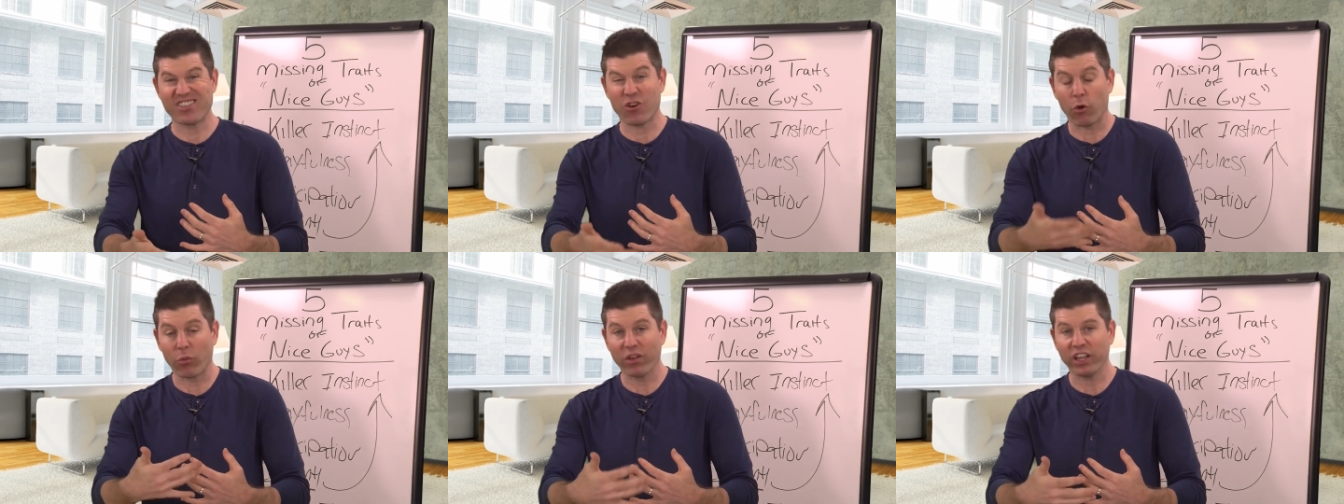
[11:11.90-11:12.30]

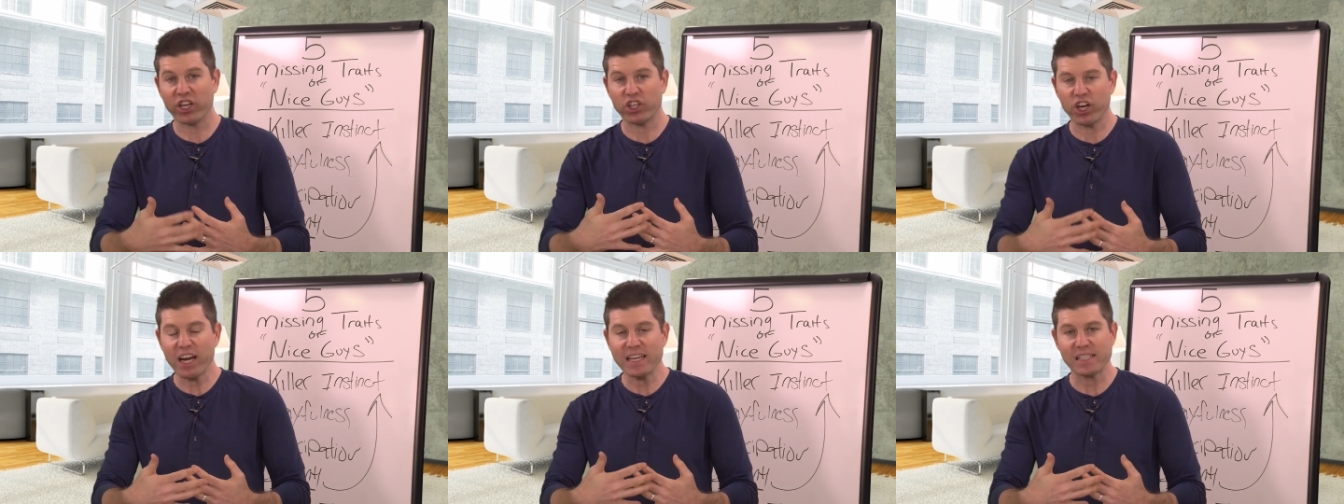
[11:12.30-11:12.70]
don't really
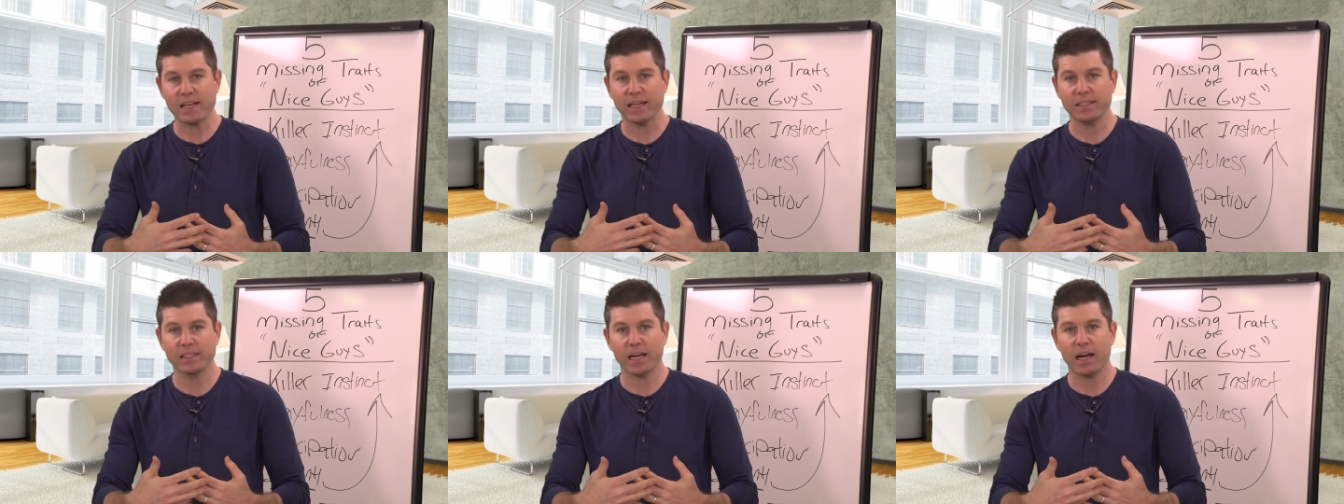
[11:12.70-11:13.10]
chase
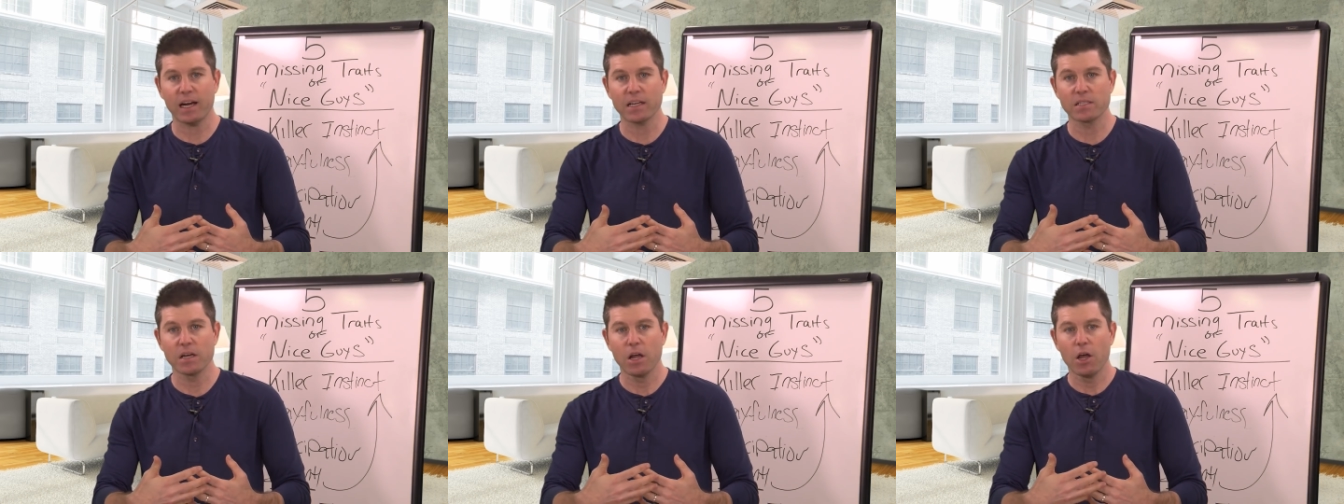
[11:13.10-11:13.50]
nice
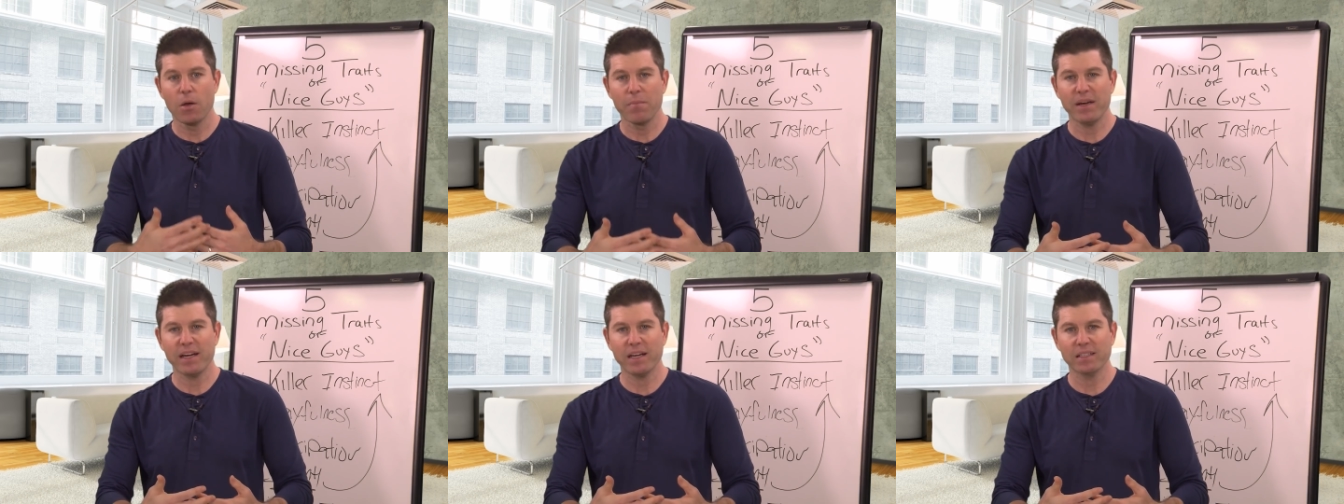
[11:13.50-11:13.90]
guys
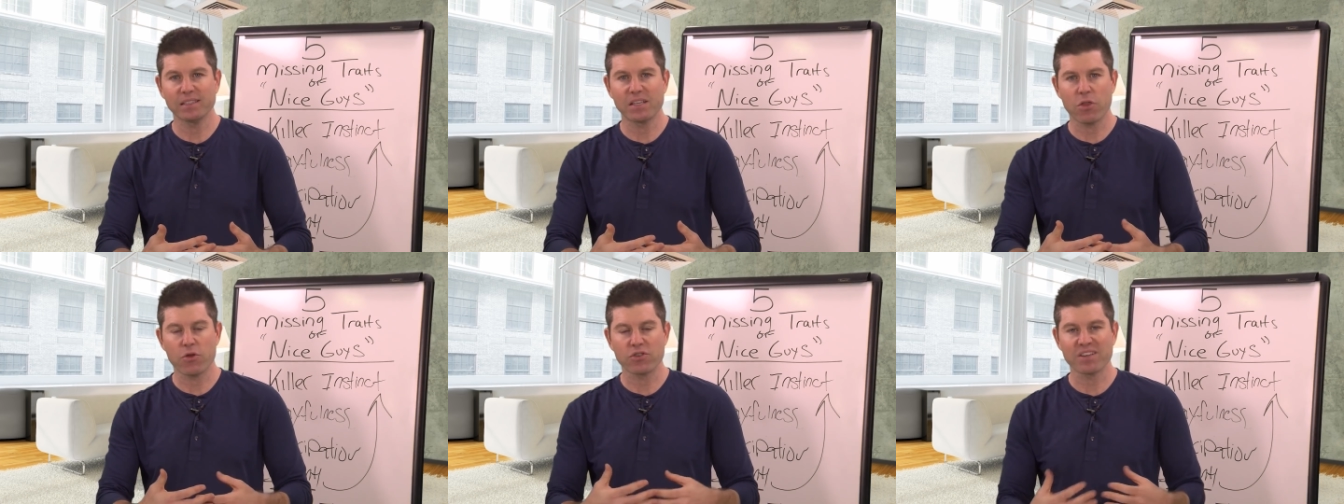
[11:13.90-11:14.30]

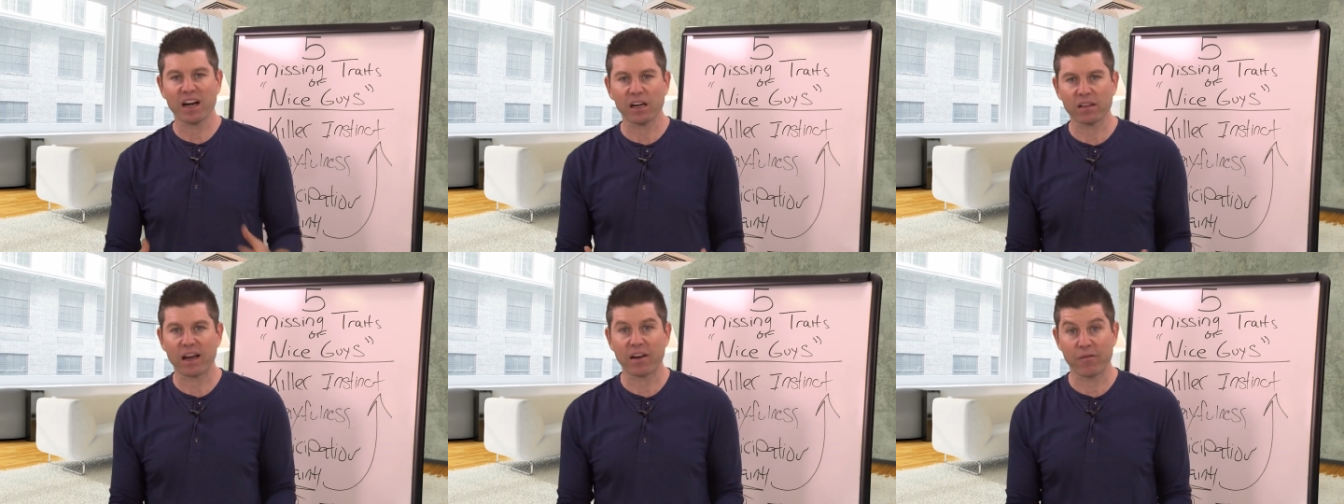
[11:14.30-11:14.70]
because there's
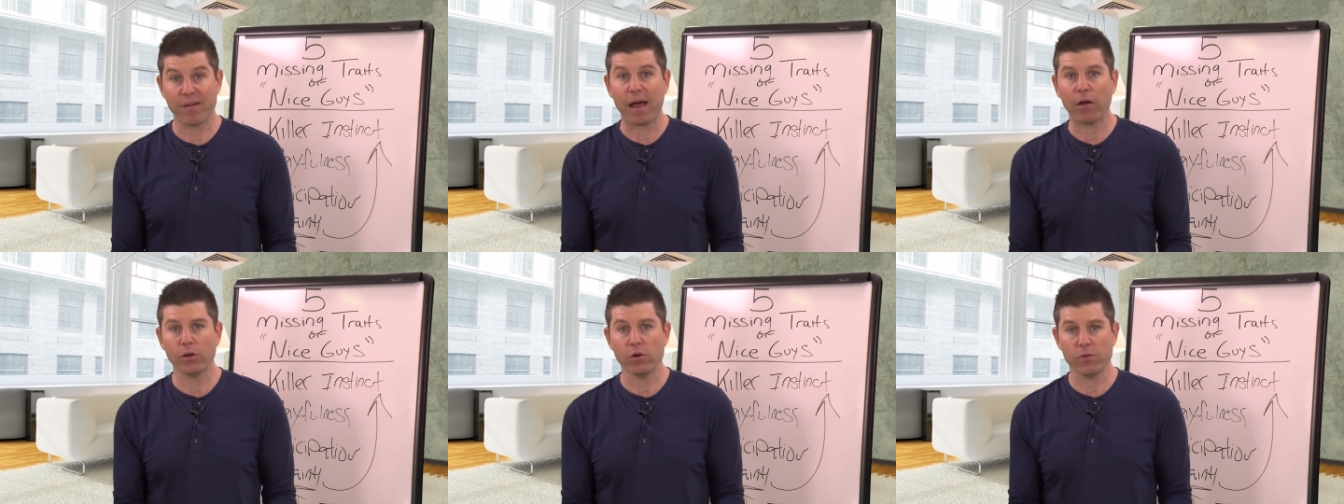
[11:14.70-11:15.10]
not a lot of
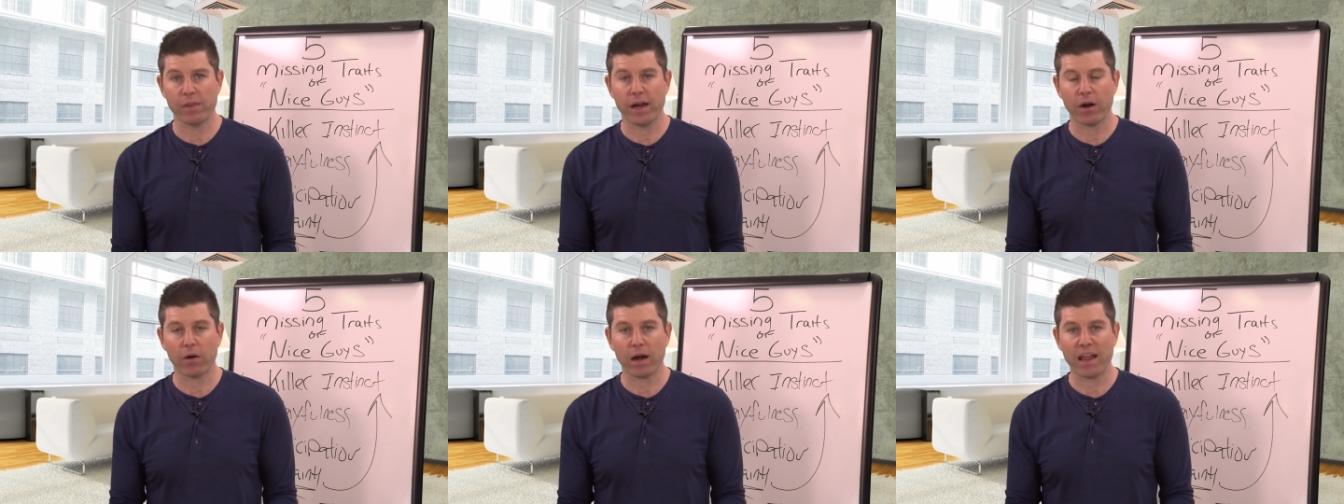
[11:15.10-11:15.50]
value
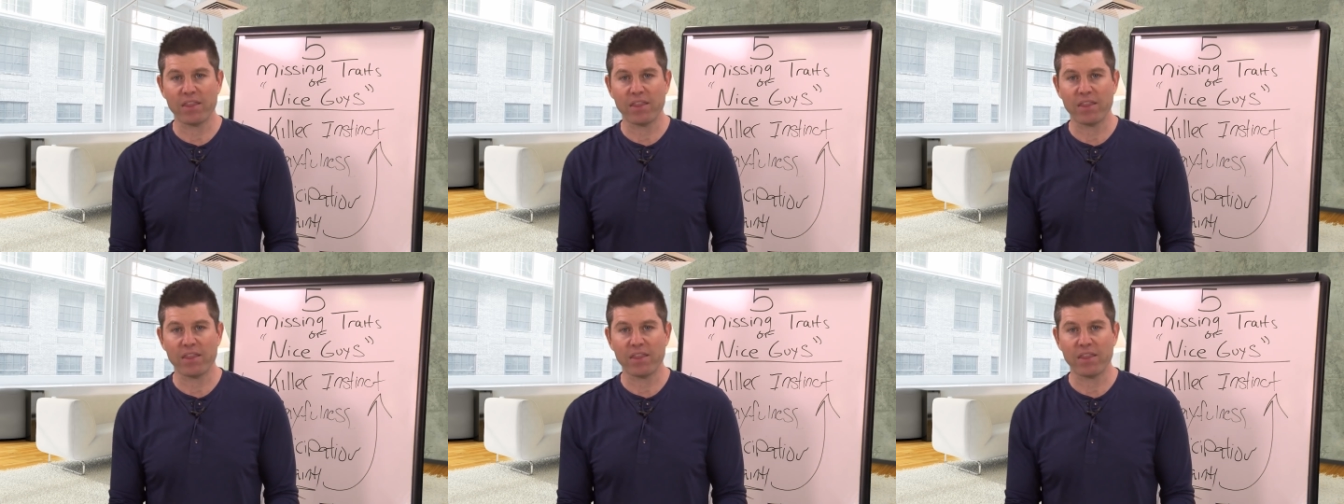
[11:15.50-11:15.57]
there.